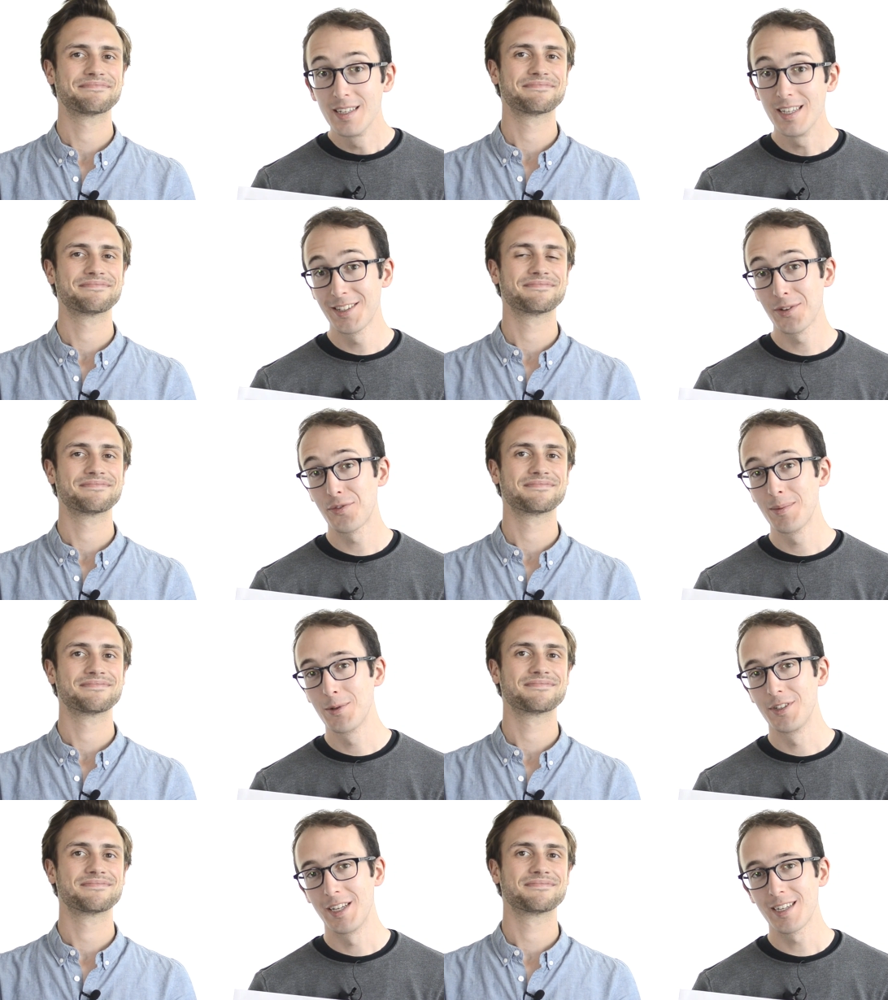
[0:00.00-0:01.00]
Speaker 1: Interframe
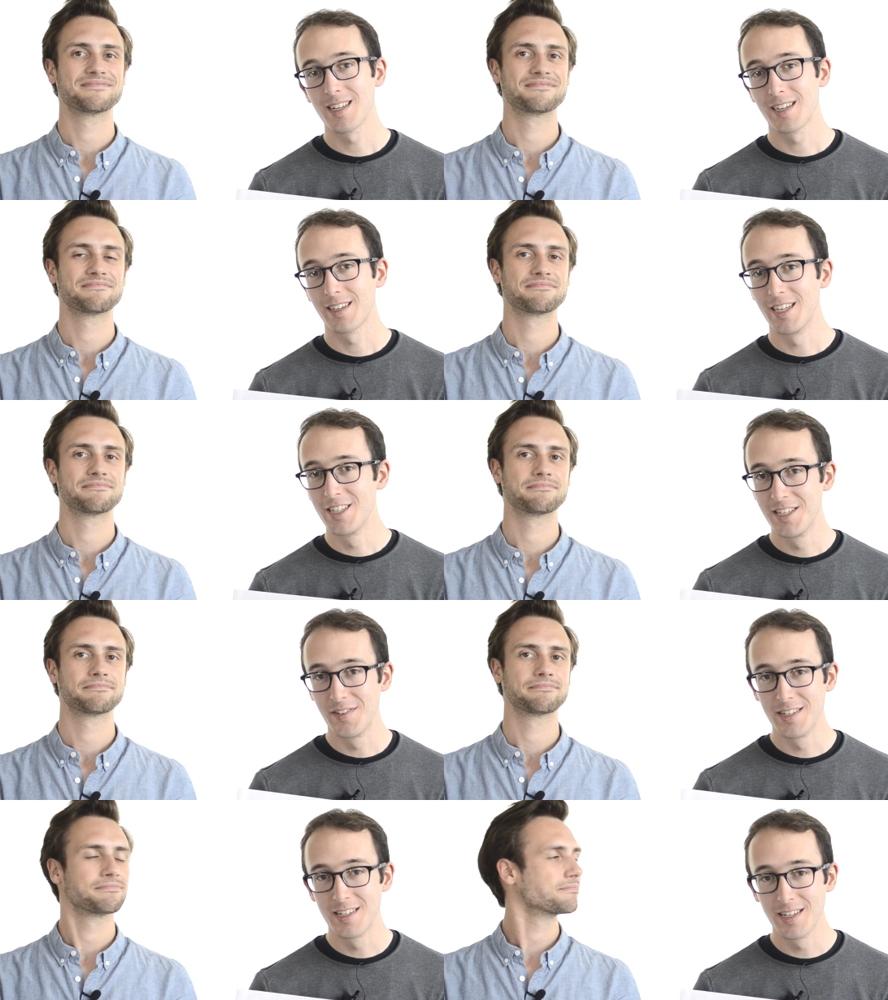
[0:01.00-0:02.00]
codecs like
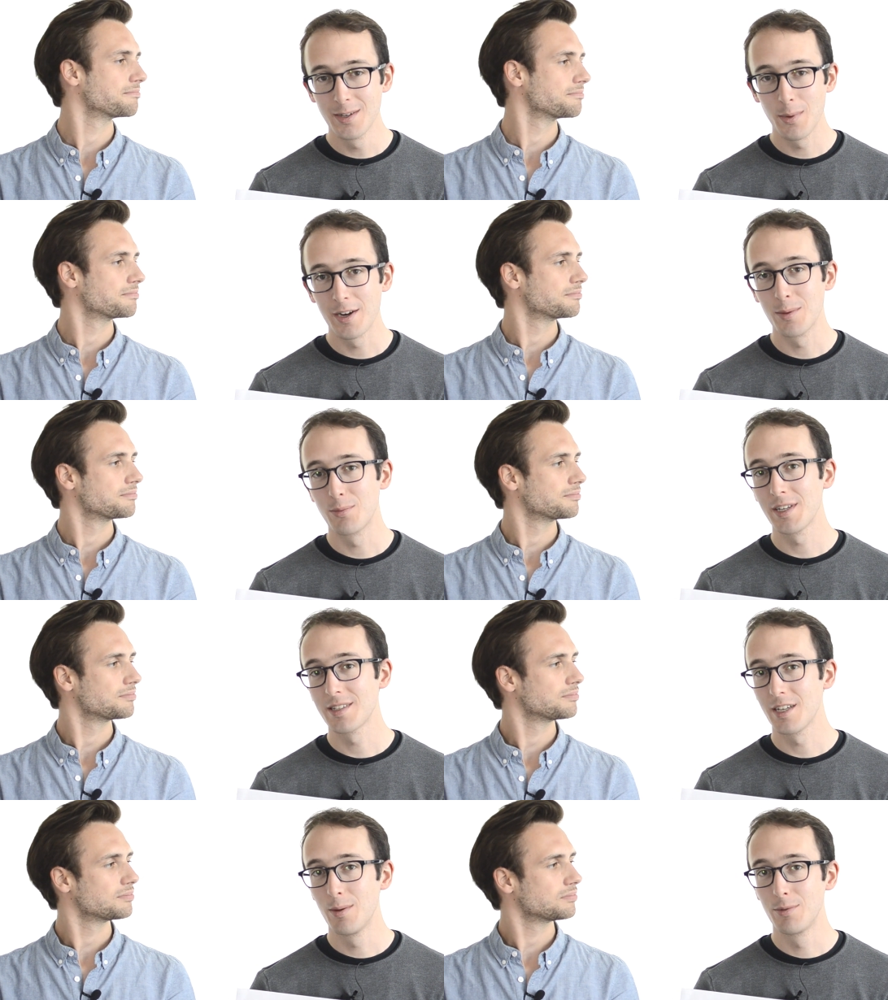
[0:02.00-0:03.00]
HEVC will compress
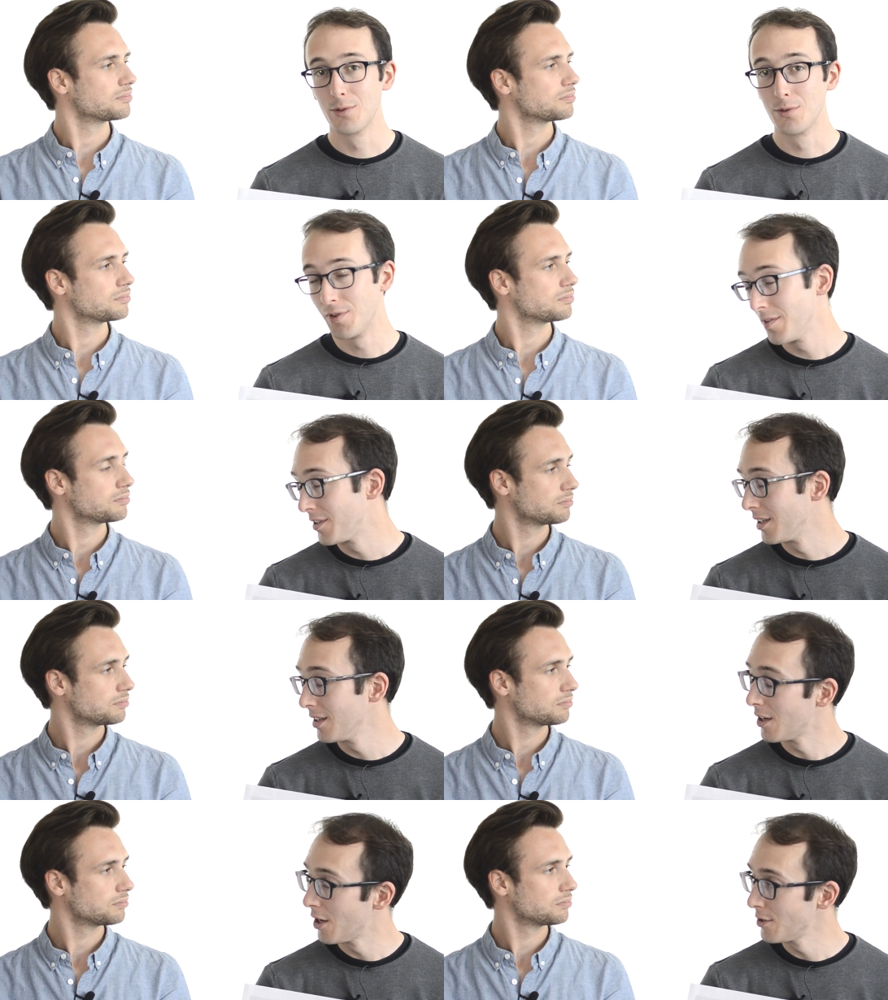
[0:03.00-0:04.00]
up to
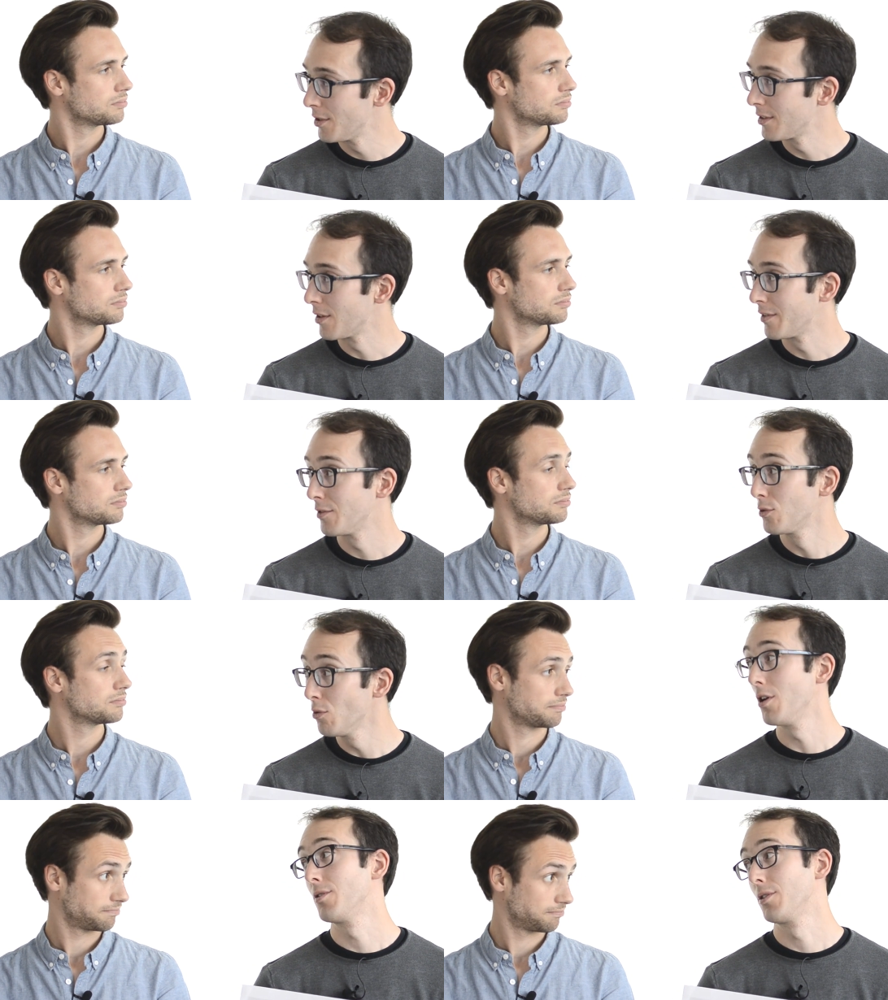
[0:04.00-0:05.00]
50, 100 or even
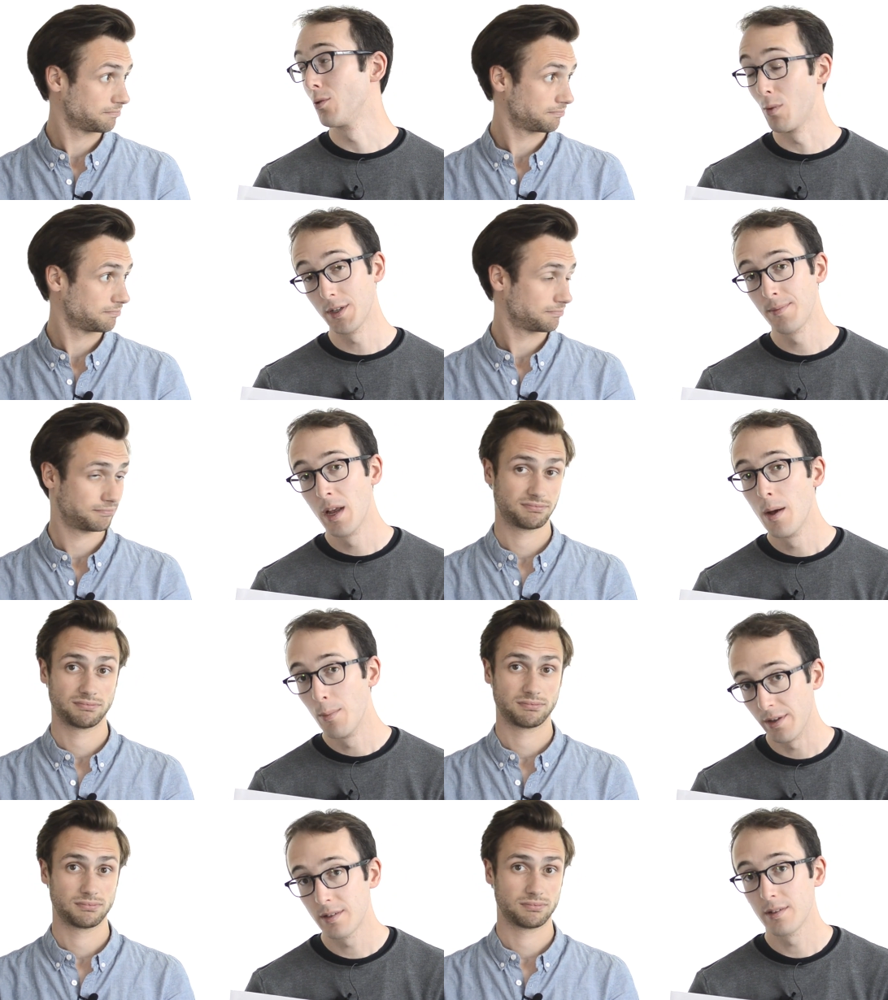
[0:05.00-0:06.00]
200 to 1,
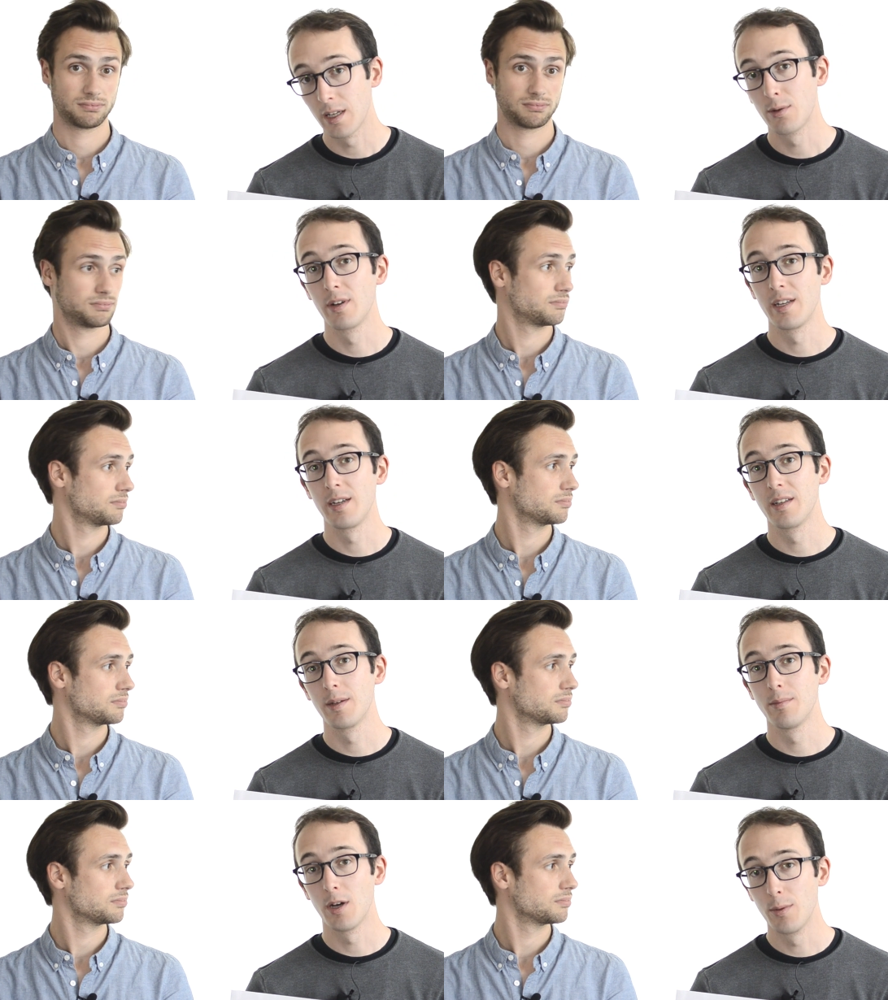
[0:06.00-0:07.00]
but that will take
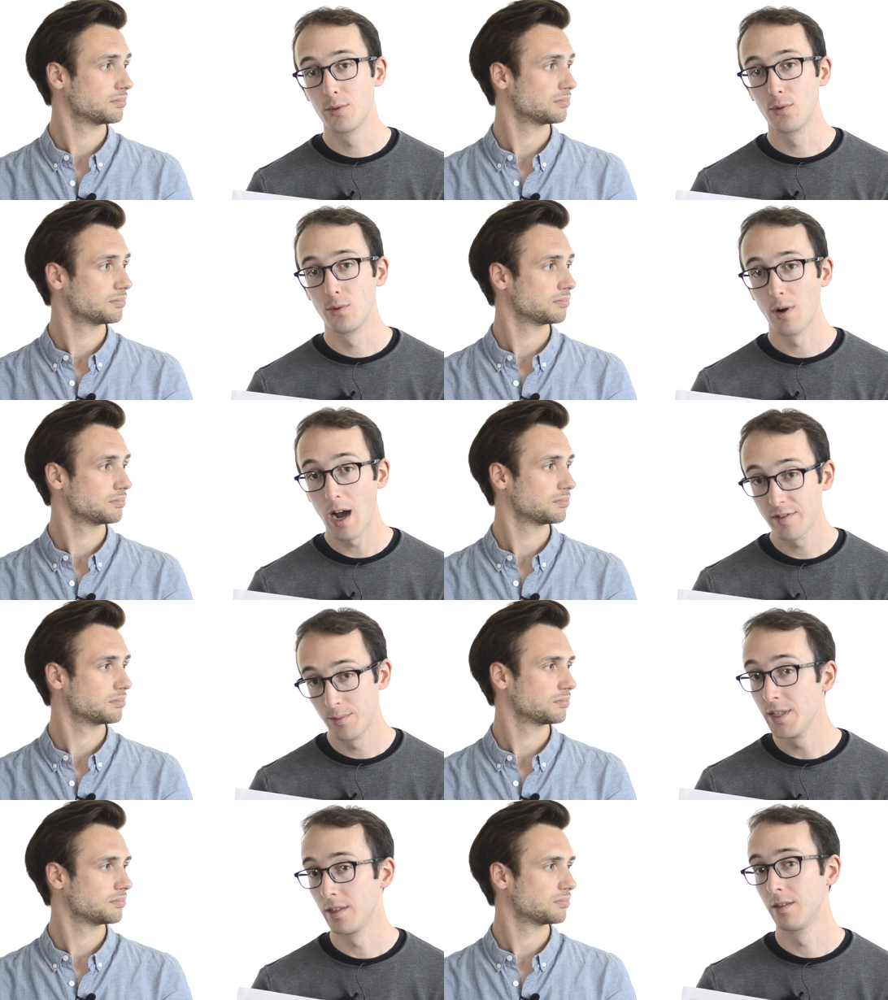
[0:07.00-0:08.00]
them up to half a
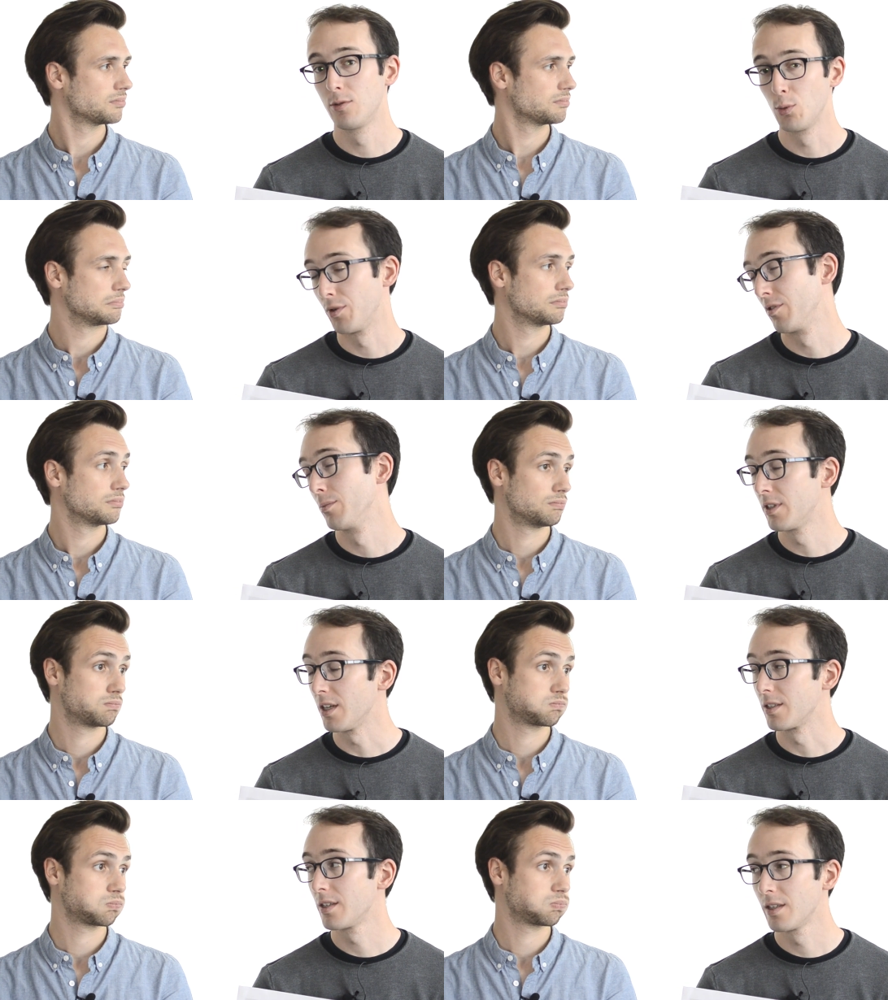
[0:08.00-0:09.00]
minute to perform the
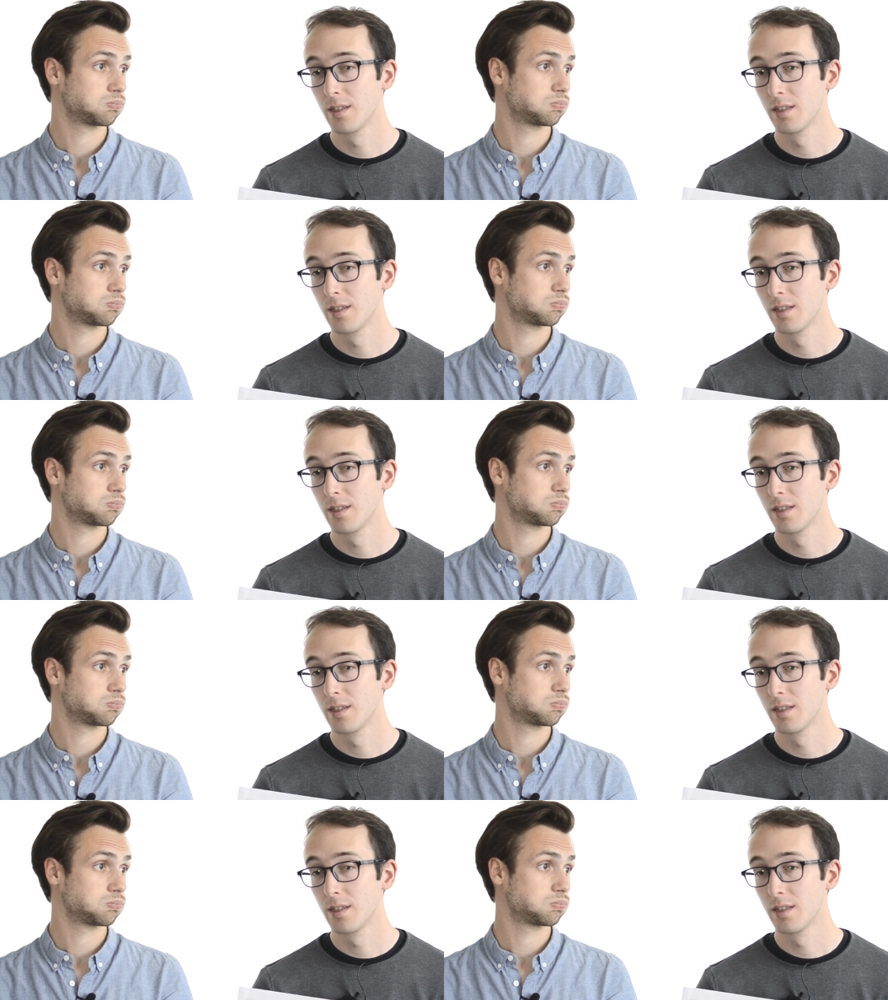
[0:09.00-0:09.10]
task.